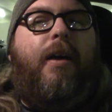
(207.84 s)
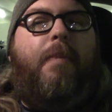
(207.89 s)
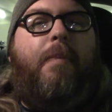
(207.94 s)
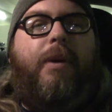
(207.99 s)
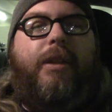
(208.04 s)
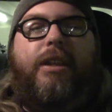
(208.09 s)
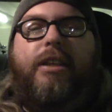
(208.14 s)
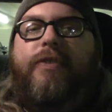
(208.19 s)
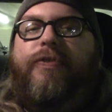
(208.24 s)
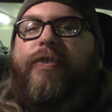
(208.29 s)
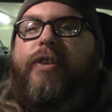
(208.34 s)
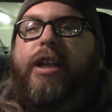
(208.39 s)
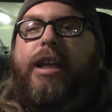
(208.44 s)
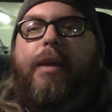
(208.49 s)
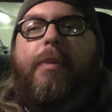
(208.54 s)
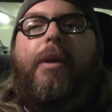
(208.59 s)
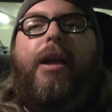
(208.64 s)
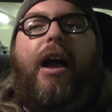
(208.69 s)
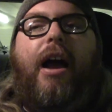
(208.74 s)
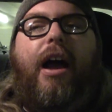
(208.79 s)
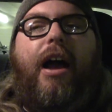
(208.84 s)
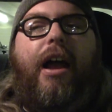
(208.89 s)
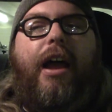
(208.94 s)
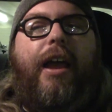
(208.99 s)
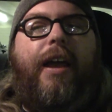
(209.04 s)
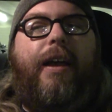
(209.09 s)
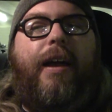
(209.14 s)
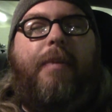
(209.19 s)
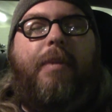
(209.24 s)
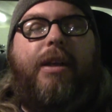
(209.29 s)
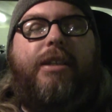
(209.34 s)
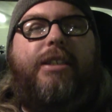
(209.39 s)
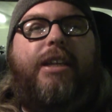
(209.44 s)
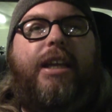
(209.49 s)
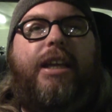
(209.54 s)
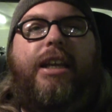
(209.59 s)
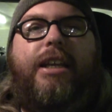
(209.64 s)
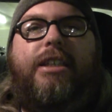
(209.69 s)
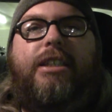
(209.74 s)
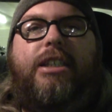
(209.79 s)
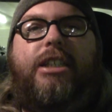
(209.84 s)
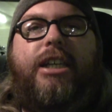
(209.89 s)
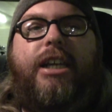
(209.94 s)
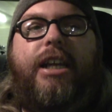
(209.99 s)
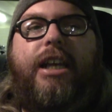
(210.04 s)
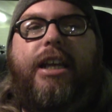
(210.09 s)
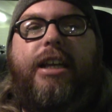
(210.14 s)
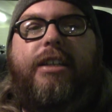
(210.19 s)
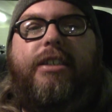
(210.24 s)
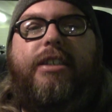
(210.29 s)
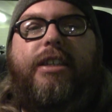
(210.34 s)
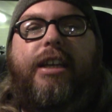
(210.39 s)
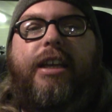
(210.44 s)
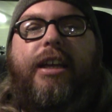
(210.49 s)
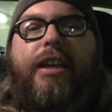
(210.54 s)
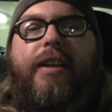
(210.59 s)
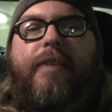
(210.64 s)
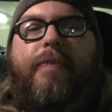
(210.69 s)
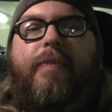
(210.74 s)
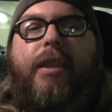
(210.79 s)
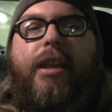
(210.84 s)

but this Philippe guy, I'm not saying he's cheesy,